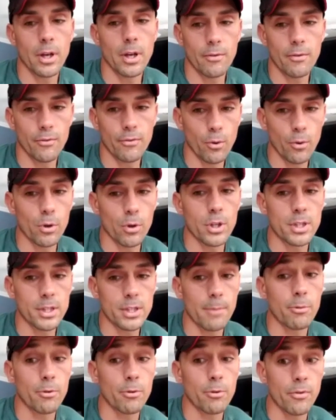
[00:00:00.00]
for the
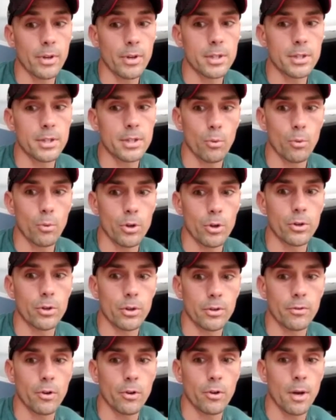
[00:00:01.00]
type of events that we're
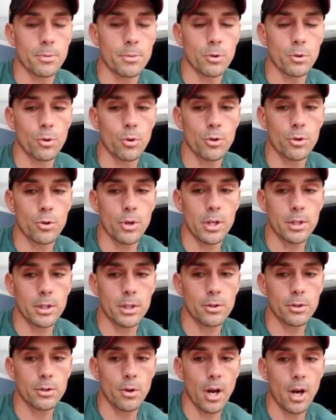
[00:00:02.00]
doing for obstacle course racing.
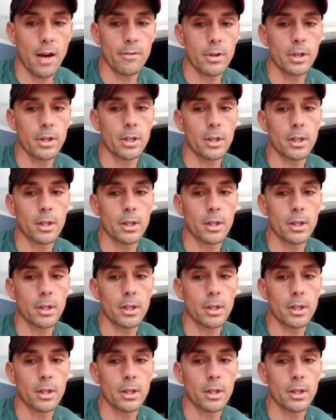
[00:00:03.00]
So having